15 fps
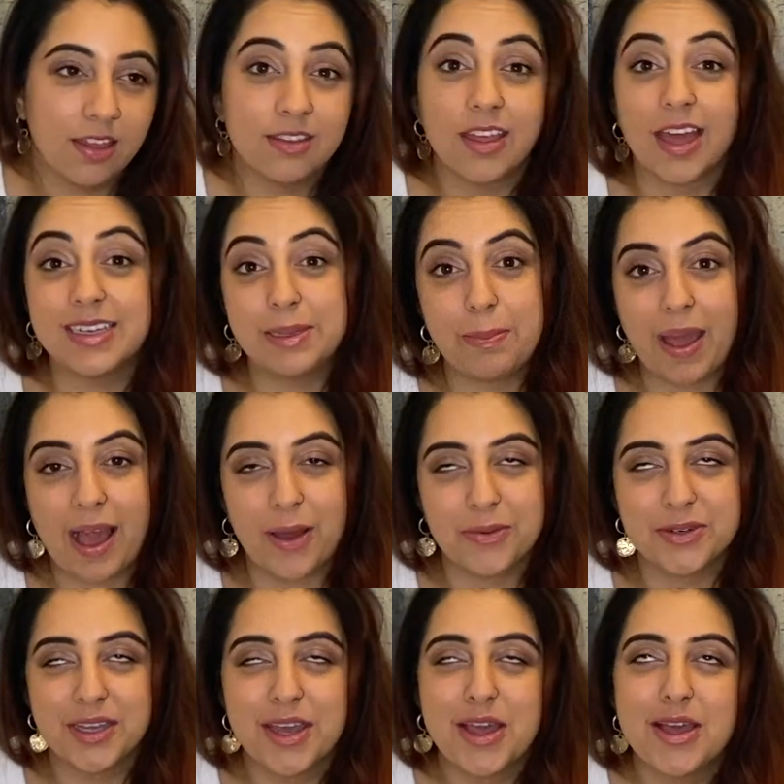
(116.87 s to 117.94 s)

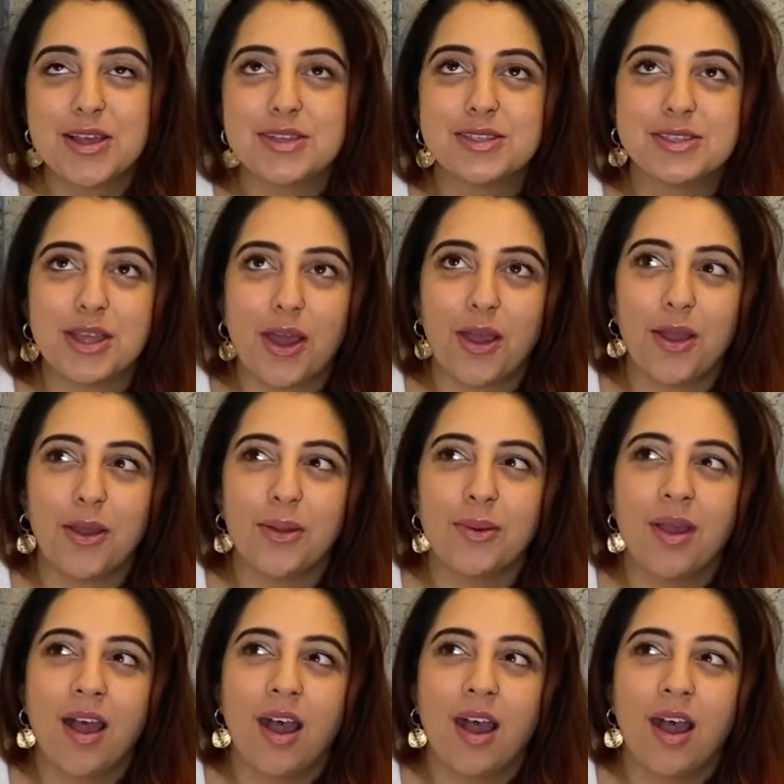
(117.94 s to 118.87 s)
£30. So